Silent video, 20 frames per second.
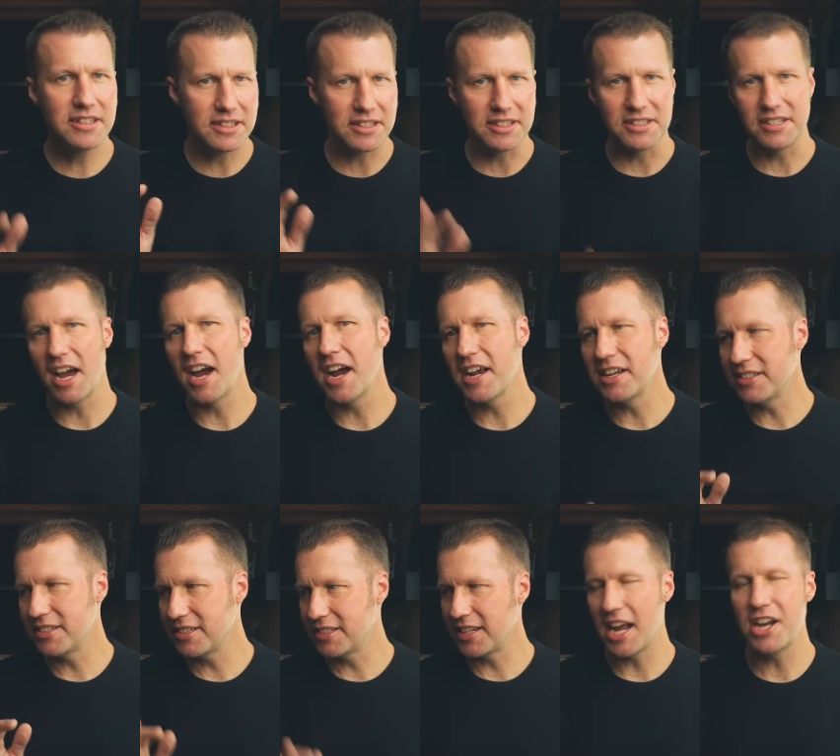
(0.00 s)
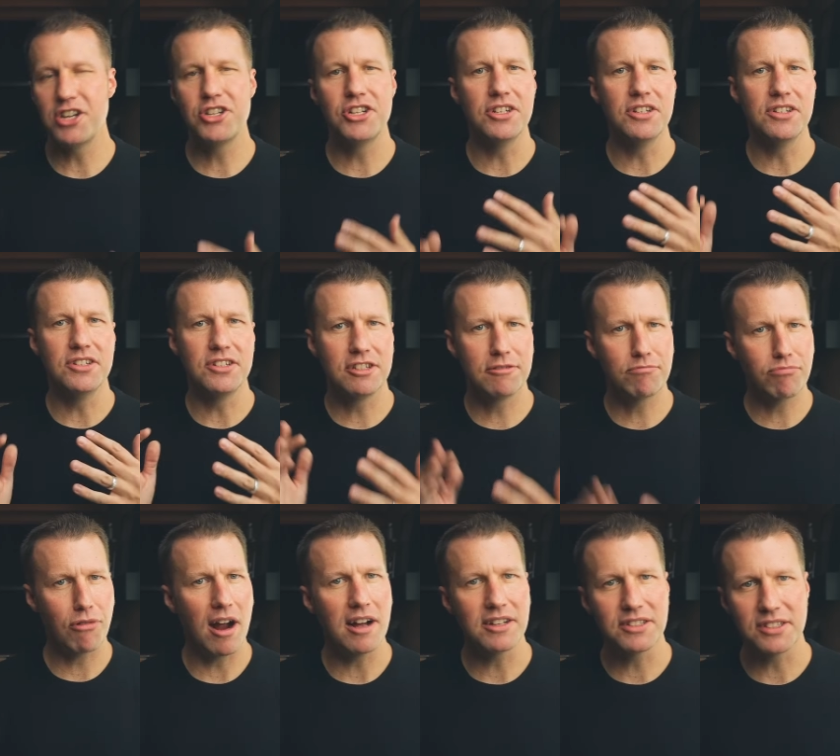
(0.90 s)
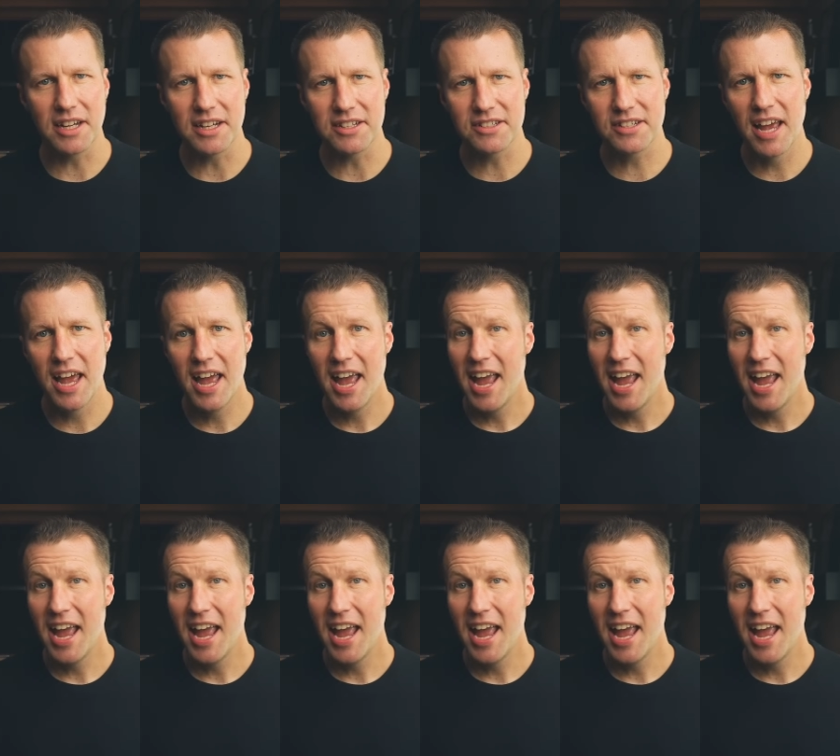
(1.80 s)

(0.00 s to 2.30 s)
designs, sketches, process,